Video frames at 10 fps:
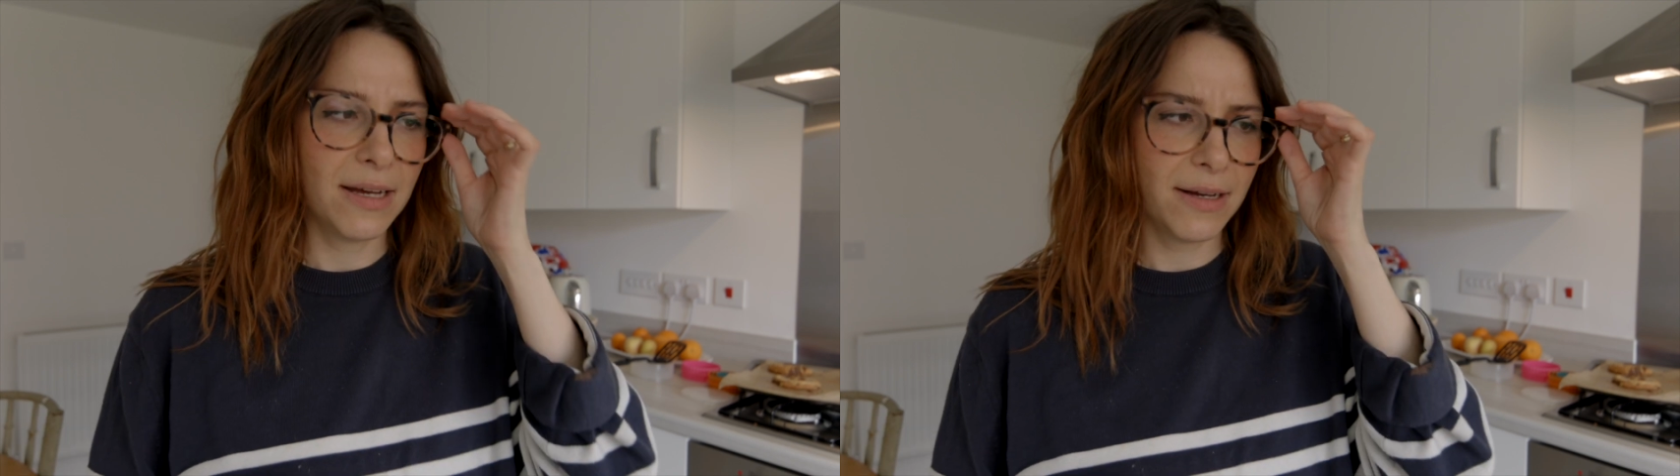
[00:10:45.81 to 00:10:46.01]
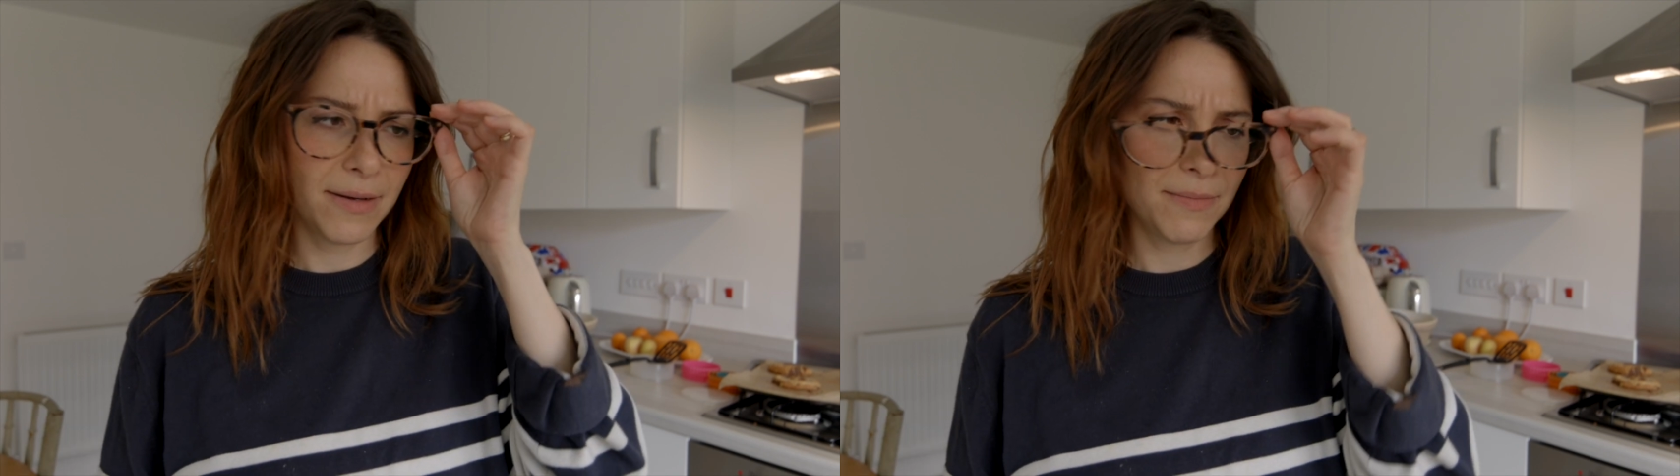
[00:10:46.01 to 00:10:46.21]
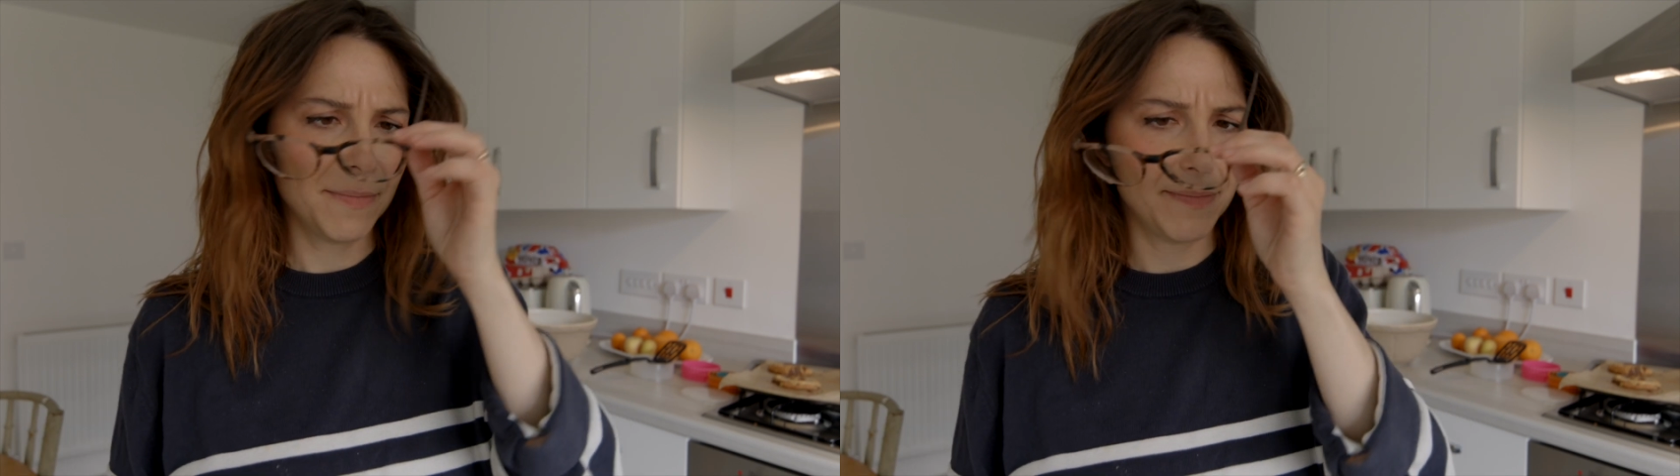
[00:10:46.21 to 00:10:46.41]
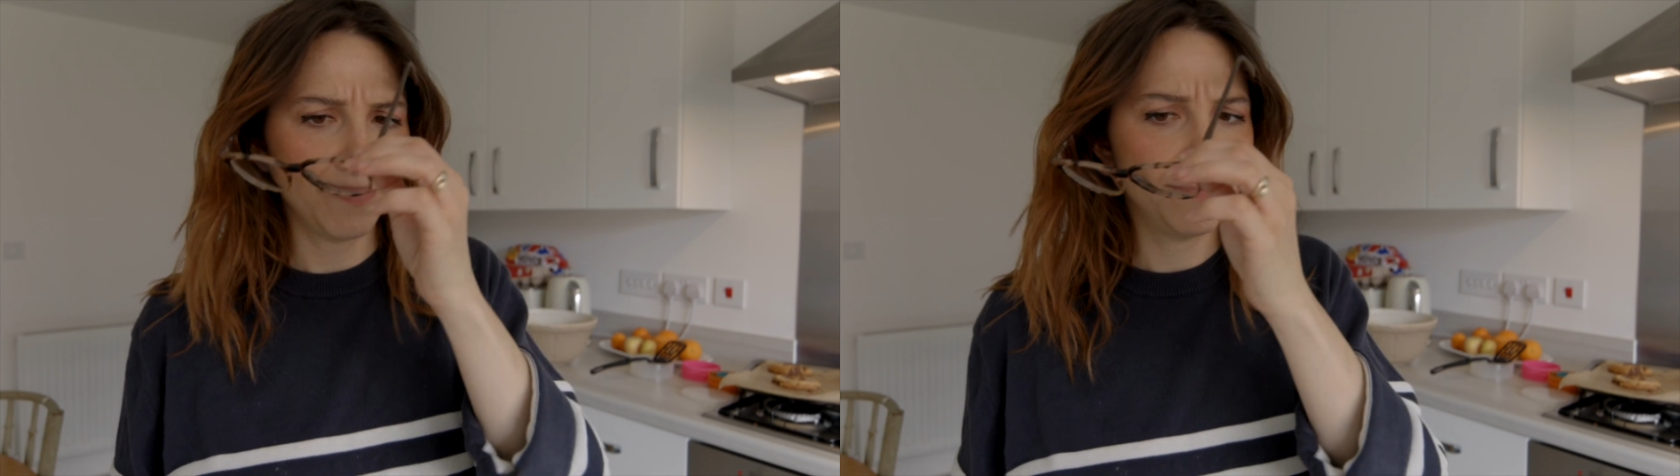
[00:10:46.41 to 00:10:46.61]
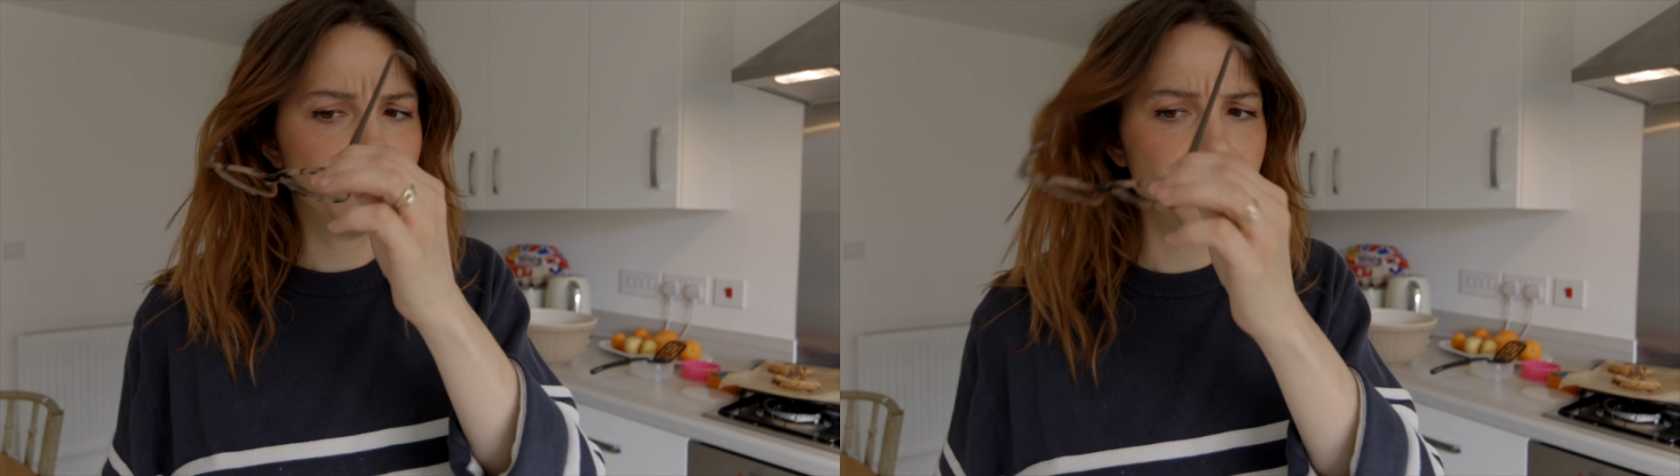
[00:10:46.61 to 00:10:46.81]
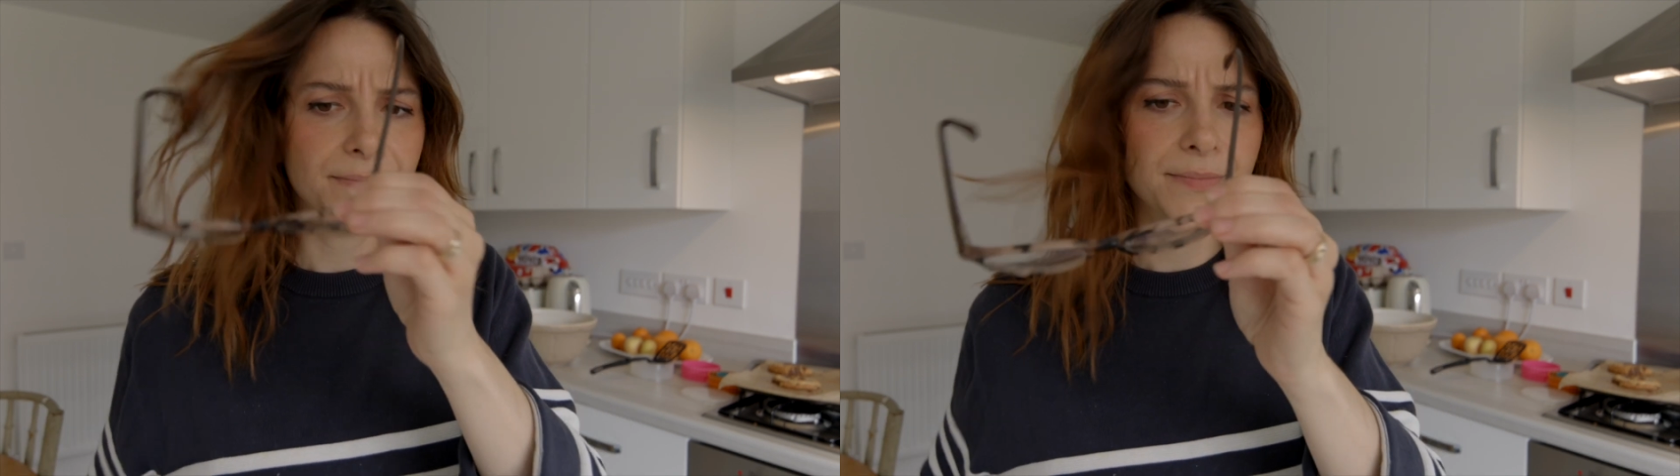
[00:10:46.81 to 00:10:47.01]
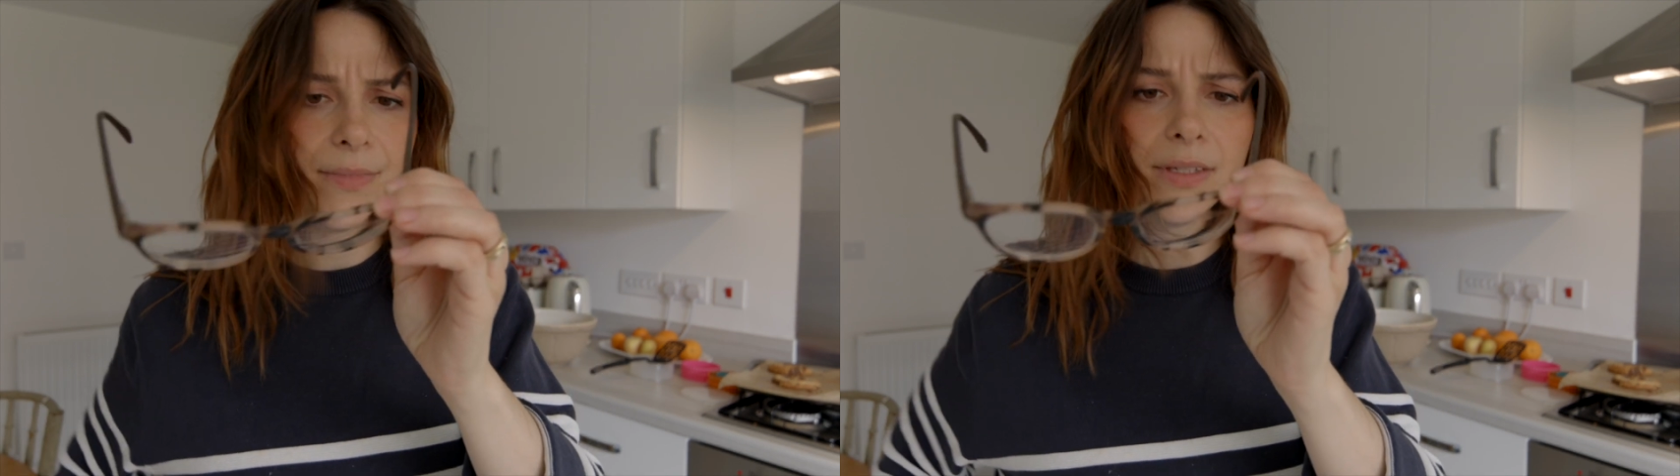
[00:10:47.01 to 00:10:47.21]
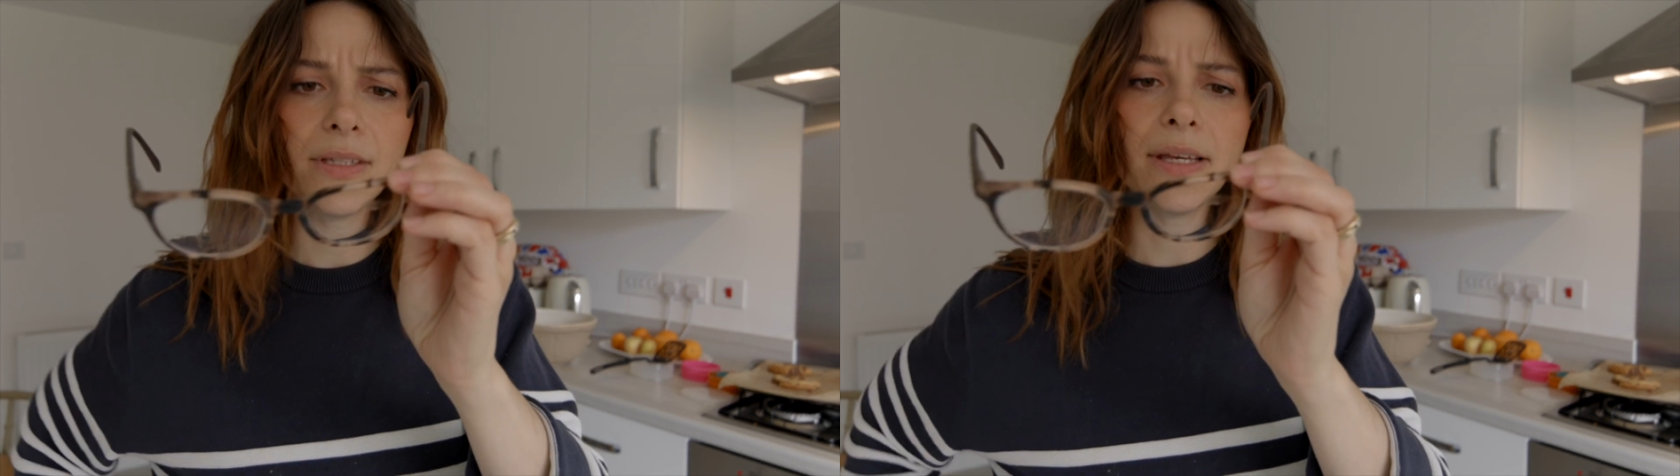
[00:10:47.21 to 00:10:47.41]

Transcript: It's